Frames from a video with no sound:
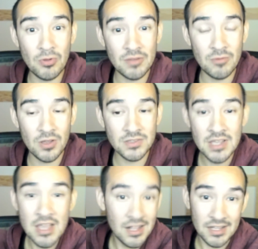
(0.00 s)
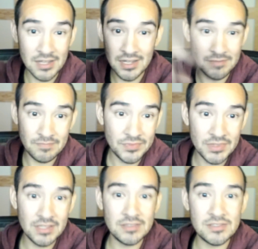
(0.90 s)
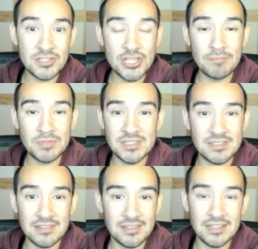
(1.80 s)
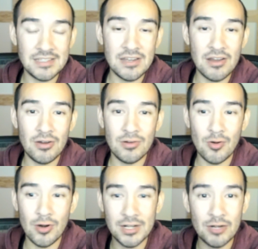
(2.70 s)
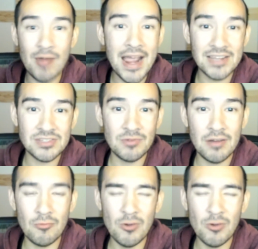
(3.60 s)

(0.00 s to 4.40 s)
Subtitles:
bowling balls, chips, or cracks or whatever.